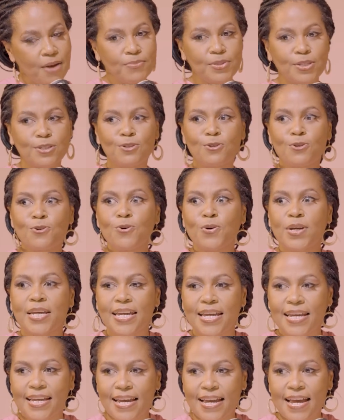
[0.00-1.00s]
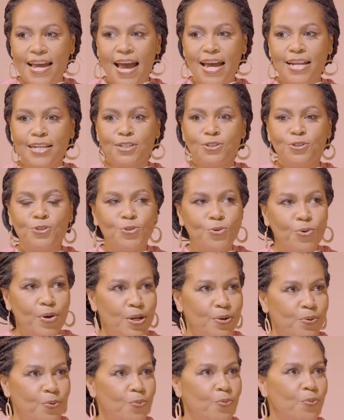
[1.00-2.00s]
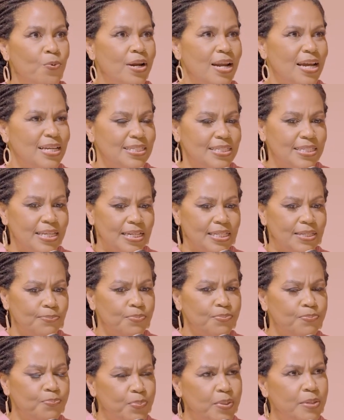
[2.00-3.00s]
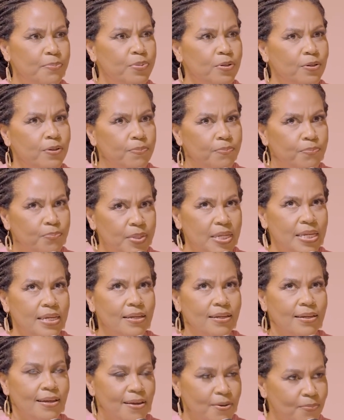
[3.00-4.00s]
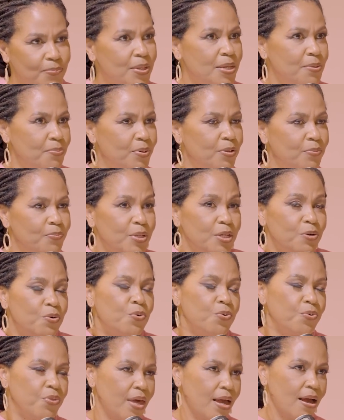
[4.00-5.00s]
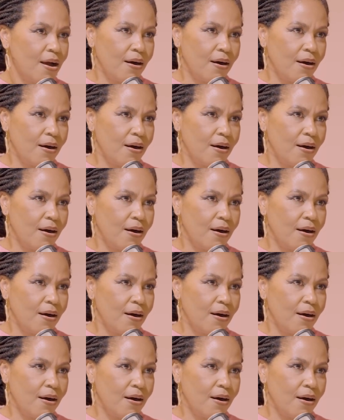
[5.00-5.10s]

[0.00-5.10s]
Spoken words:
I'm just looking and enjoying what I see and people being who they